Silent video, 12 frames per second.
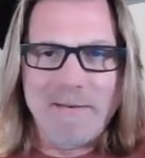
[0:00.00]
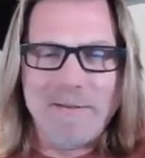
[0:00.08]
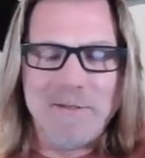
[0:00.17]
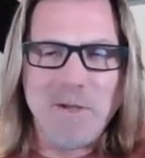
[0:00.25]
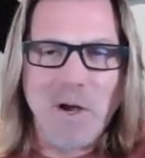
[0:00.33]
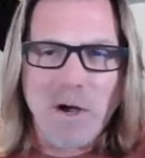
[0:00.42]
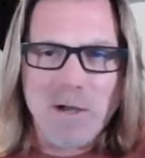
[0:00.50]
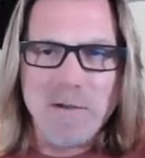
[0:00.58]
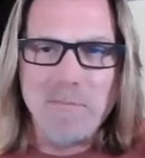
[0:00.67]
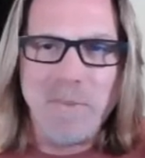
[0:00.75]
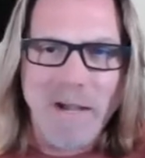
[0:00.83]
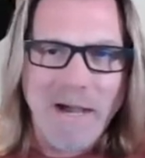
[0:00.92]
talk
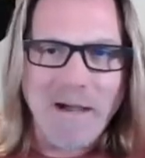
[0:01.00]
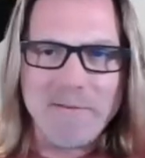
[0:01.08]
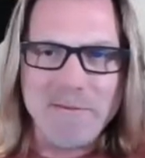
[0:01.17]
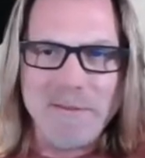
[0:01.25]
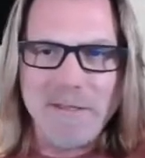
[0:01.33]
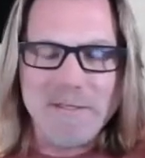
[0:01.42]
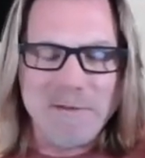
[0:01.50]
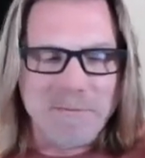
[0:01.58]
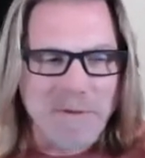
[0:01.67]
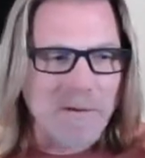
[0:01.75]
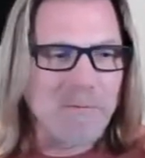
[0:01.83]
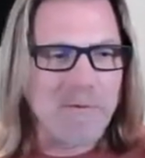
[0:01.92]
about this
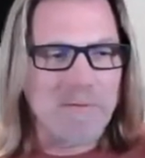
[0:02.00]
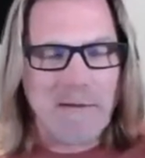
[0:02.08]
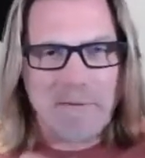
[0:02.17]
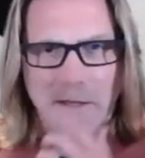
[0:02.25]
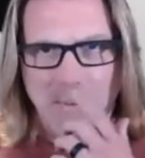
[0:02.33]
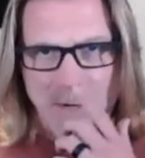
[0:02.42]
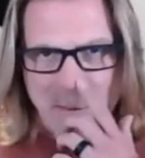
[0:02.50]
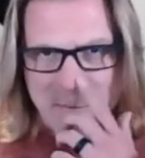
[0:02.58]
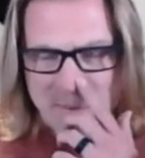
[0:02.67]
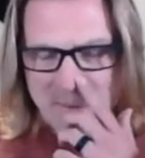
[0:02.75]
event we've got coming up.